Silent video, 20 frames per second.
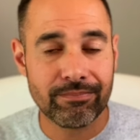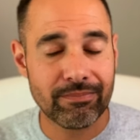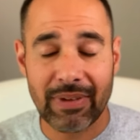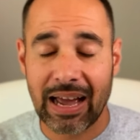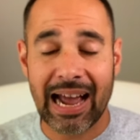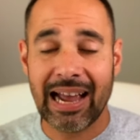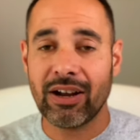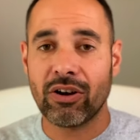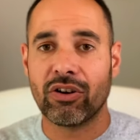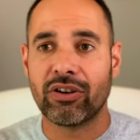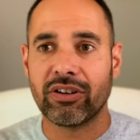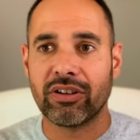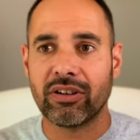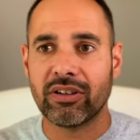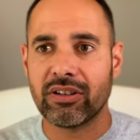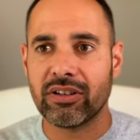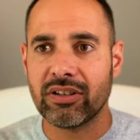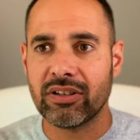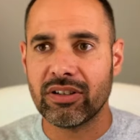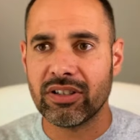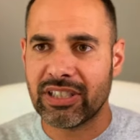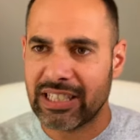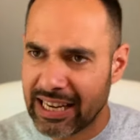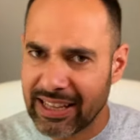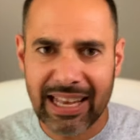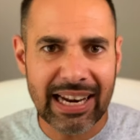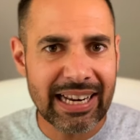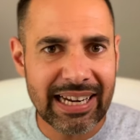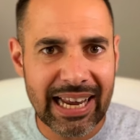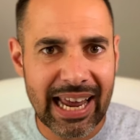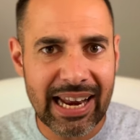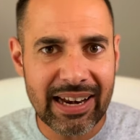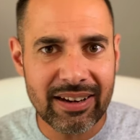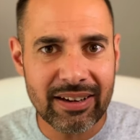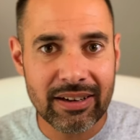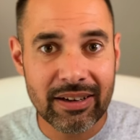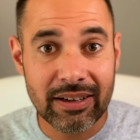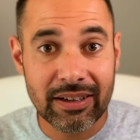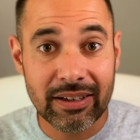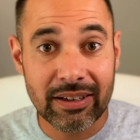Hang on, say that again?
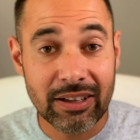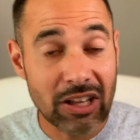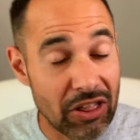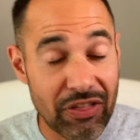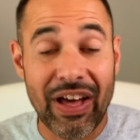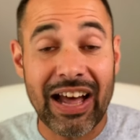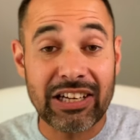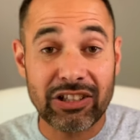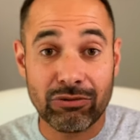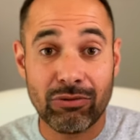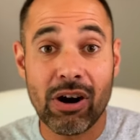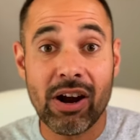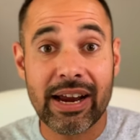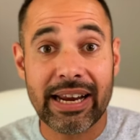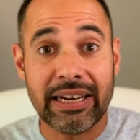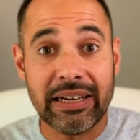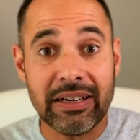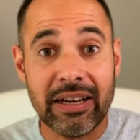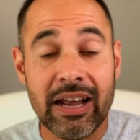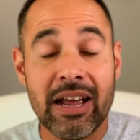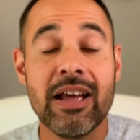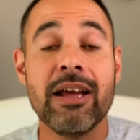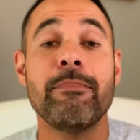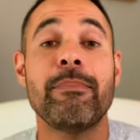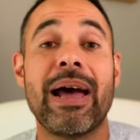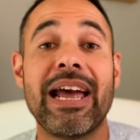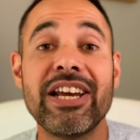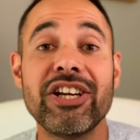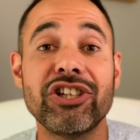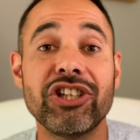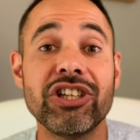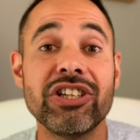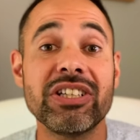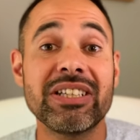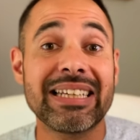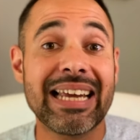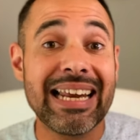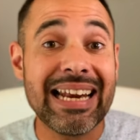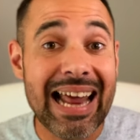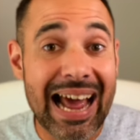That's right. Patients
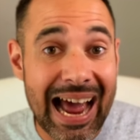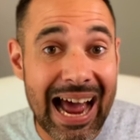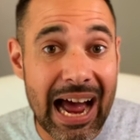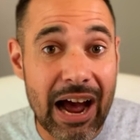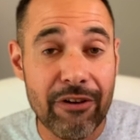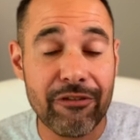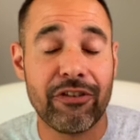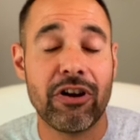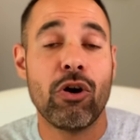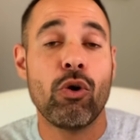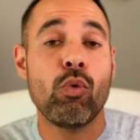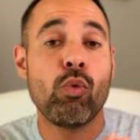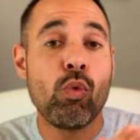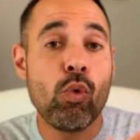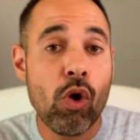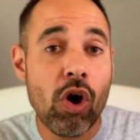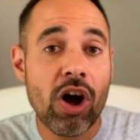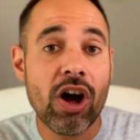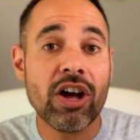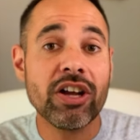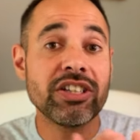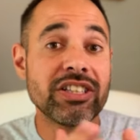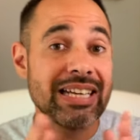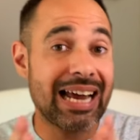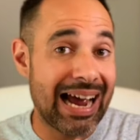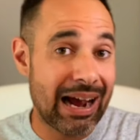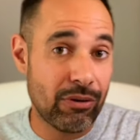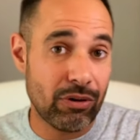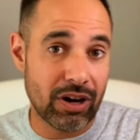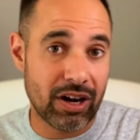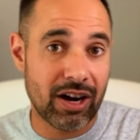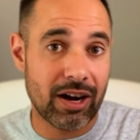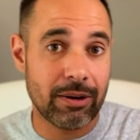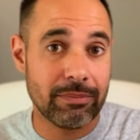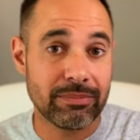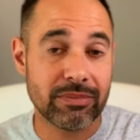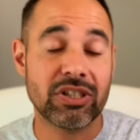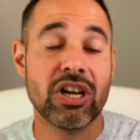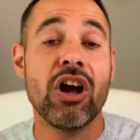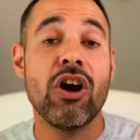can have worse
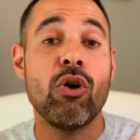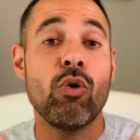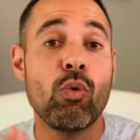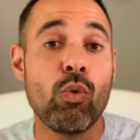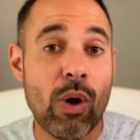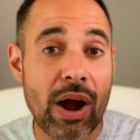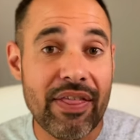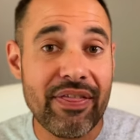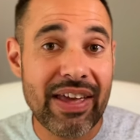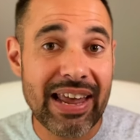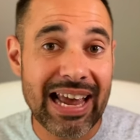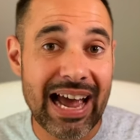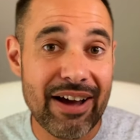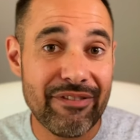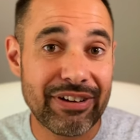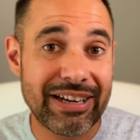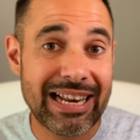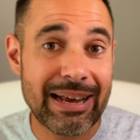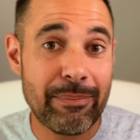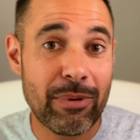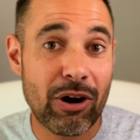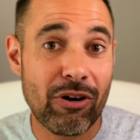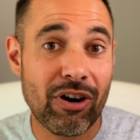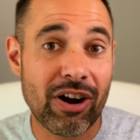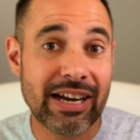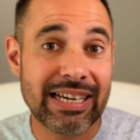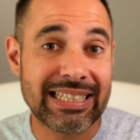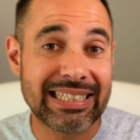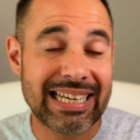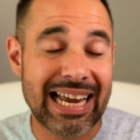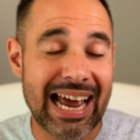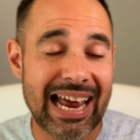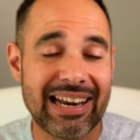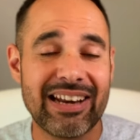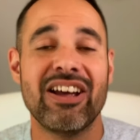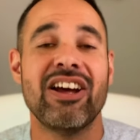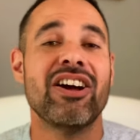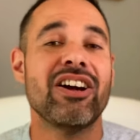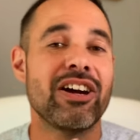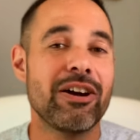outcomes when they have an MRI scan
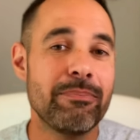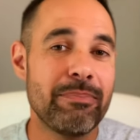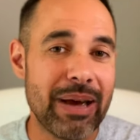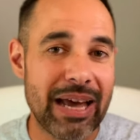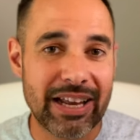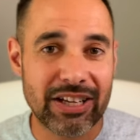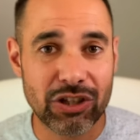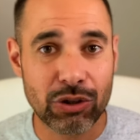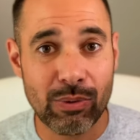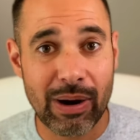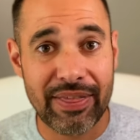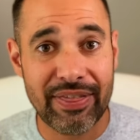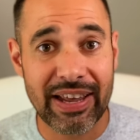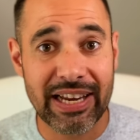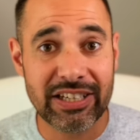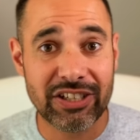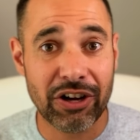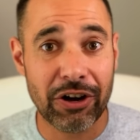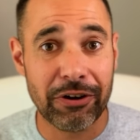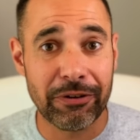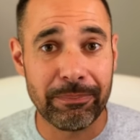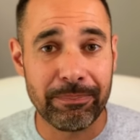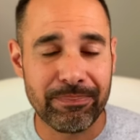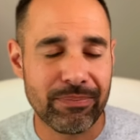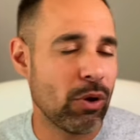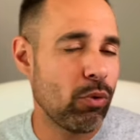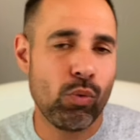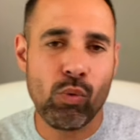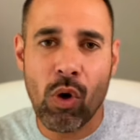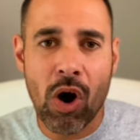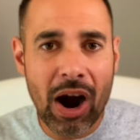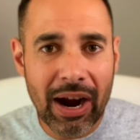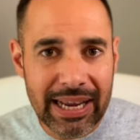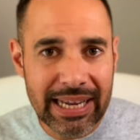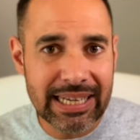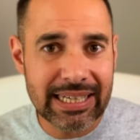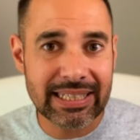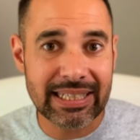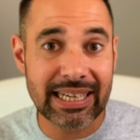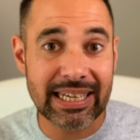compared to when they don't. Why
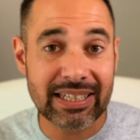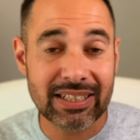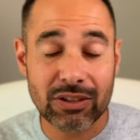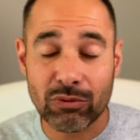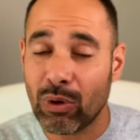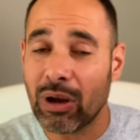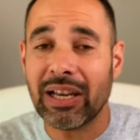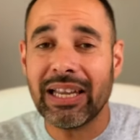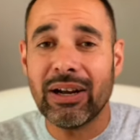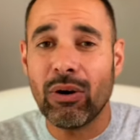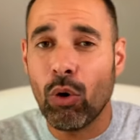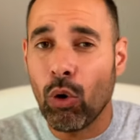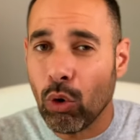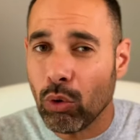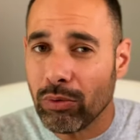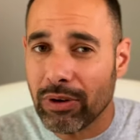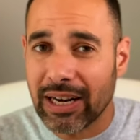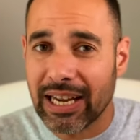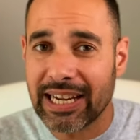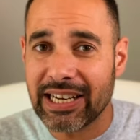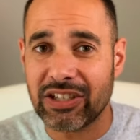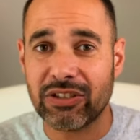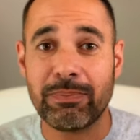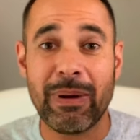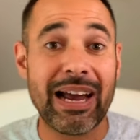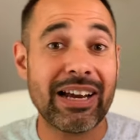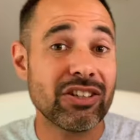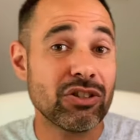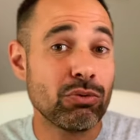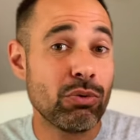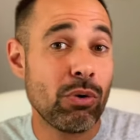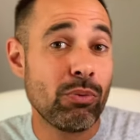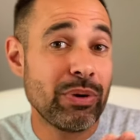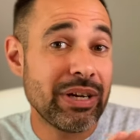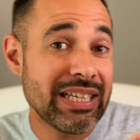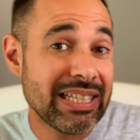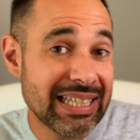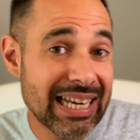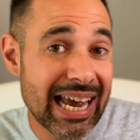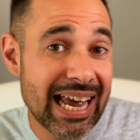is this? Well, it all relates back to what we
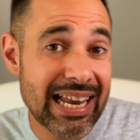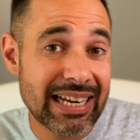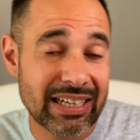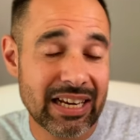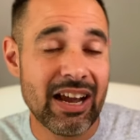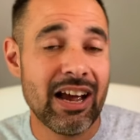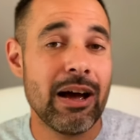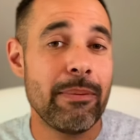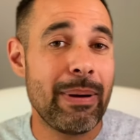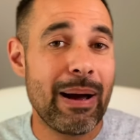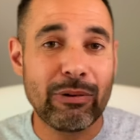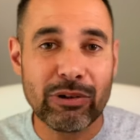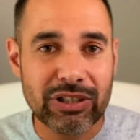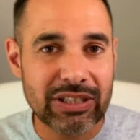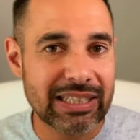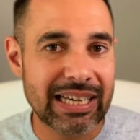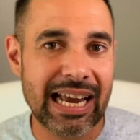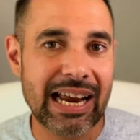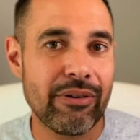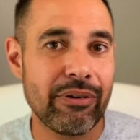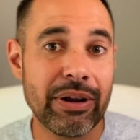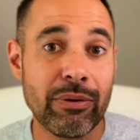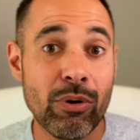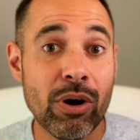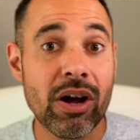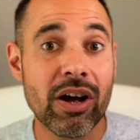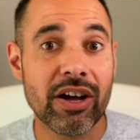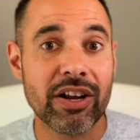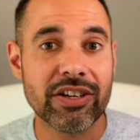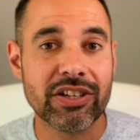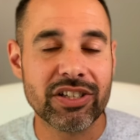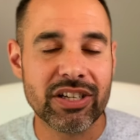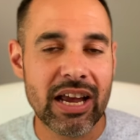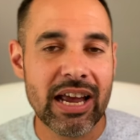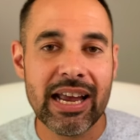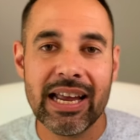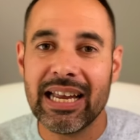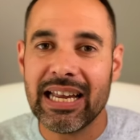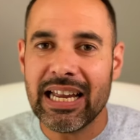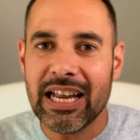said about scary words.
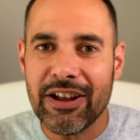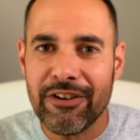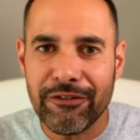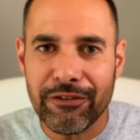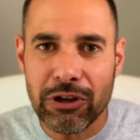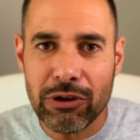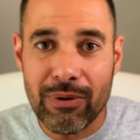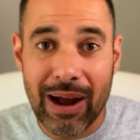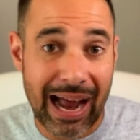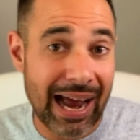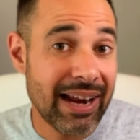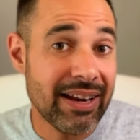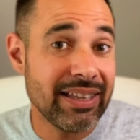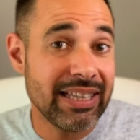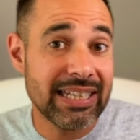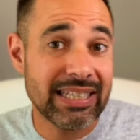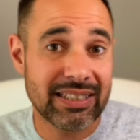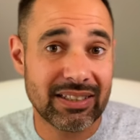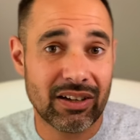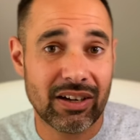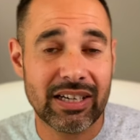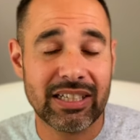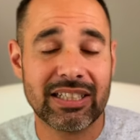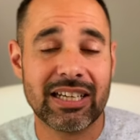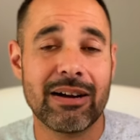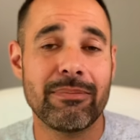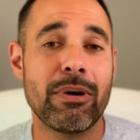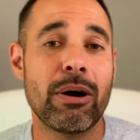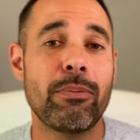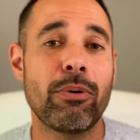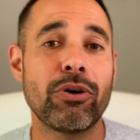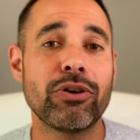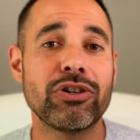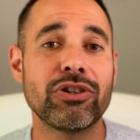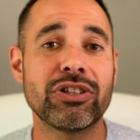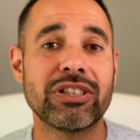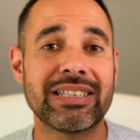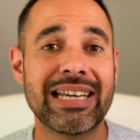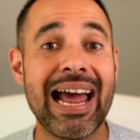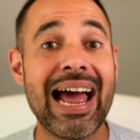If you had these signs come up on
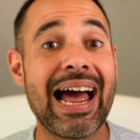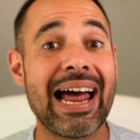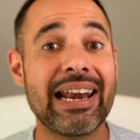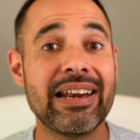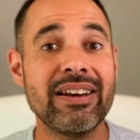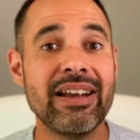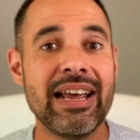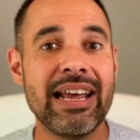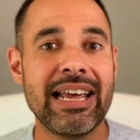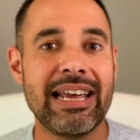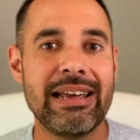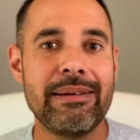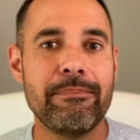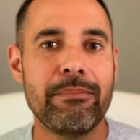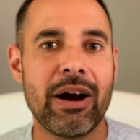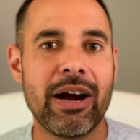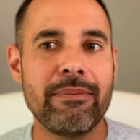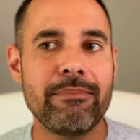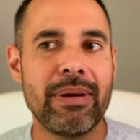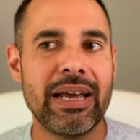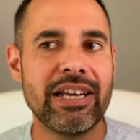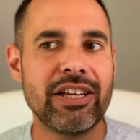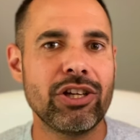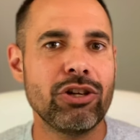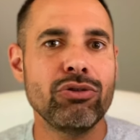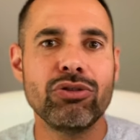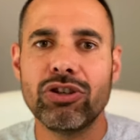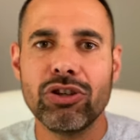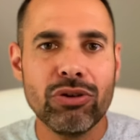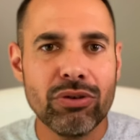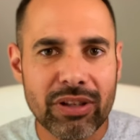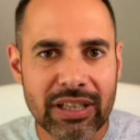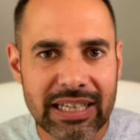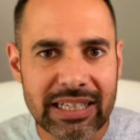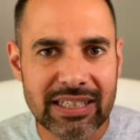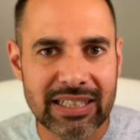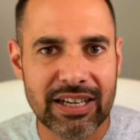your scan, it might make you do things